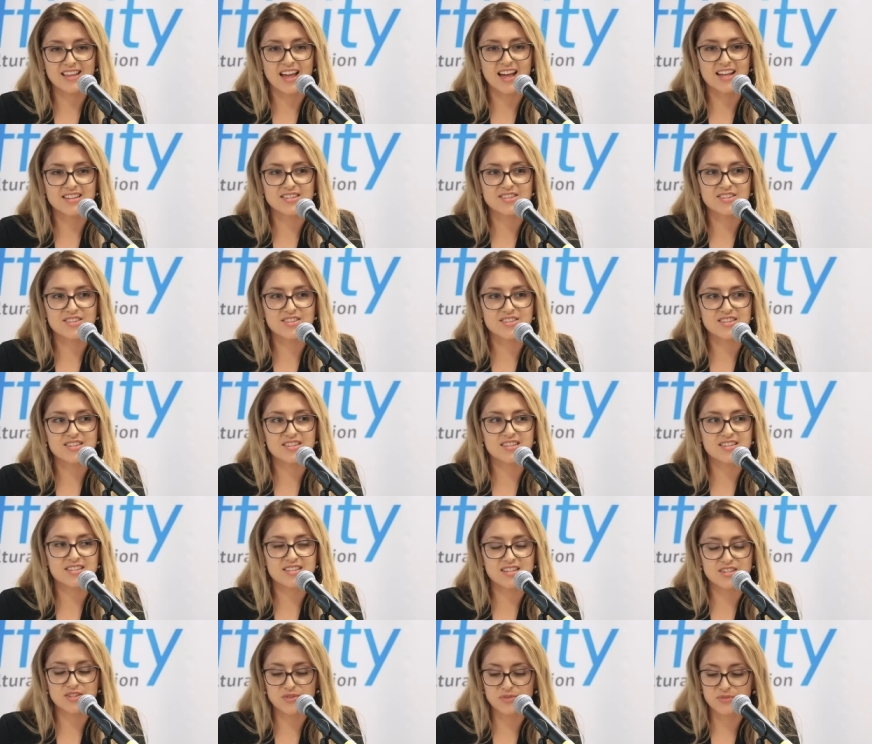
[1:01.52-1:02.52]
largest
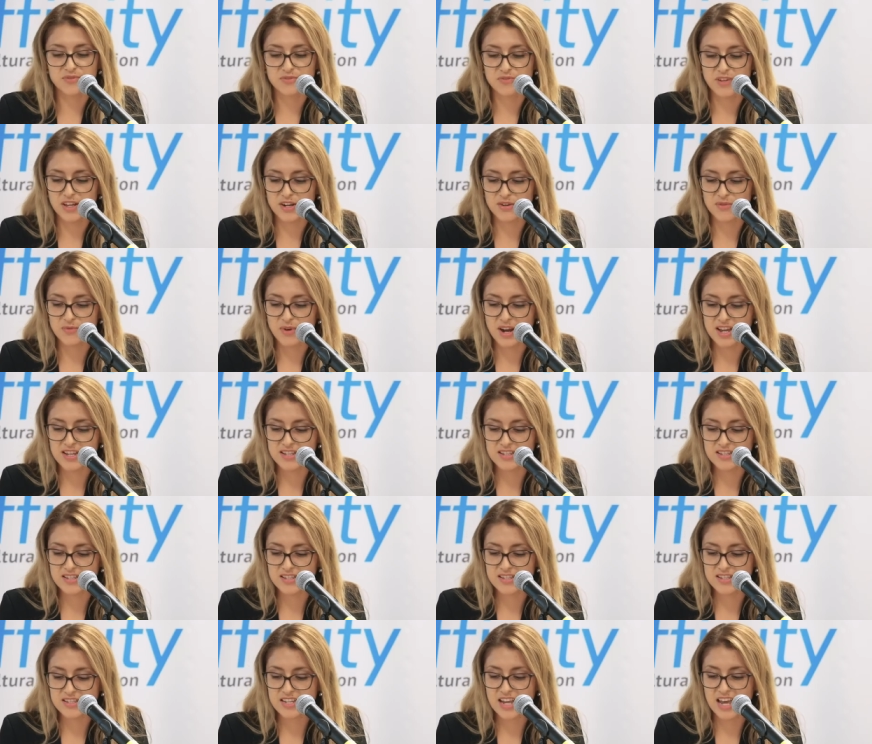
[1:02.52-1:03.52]
digital
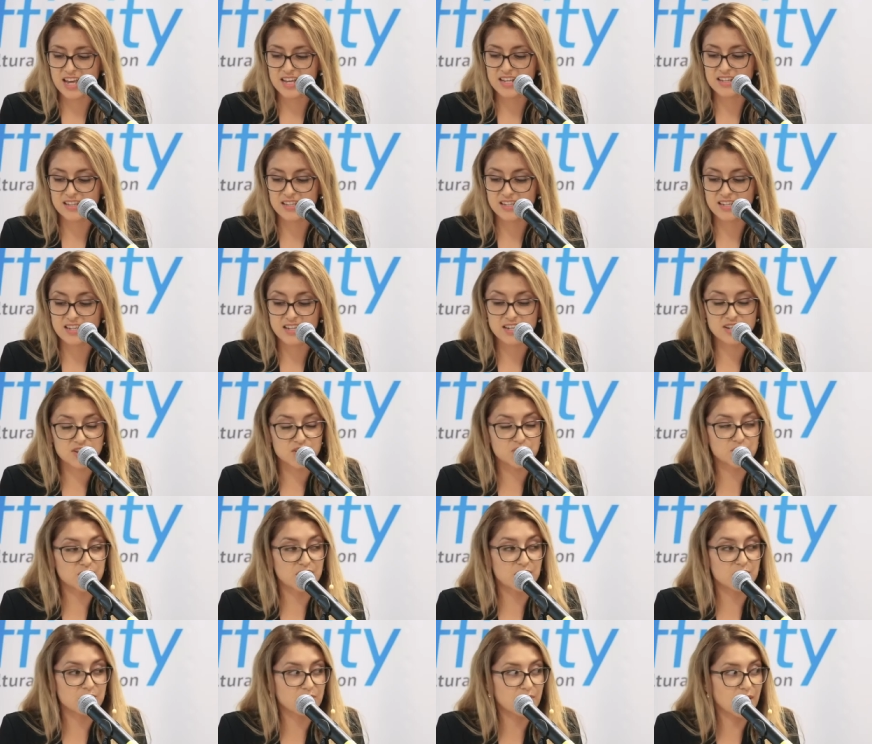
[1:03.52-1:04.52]
fundraisers tackling
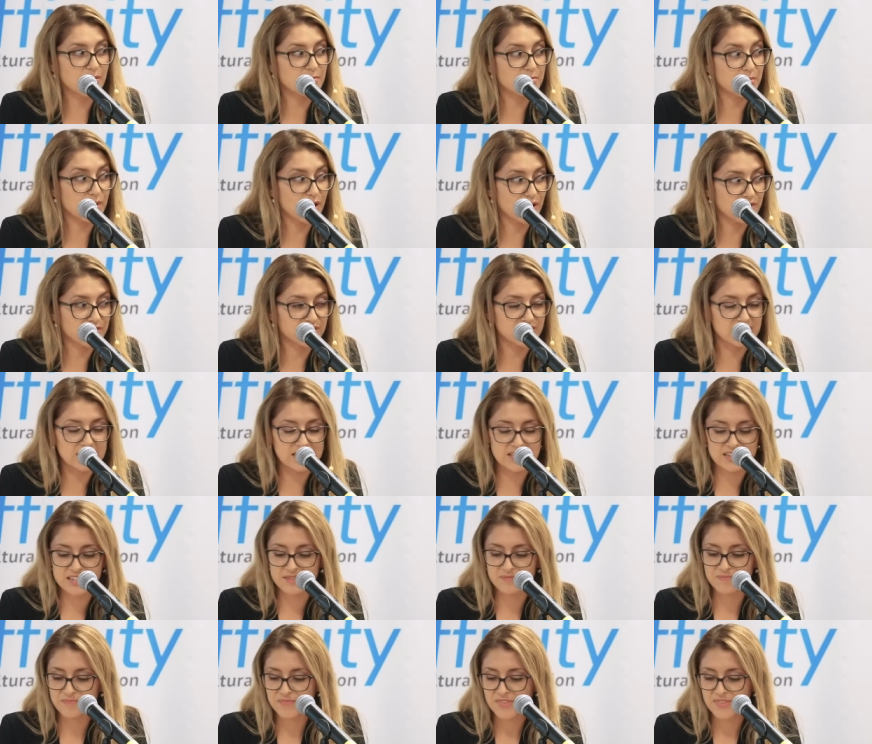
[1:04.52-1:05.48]
extreme poverty.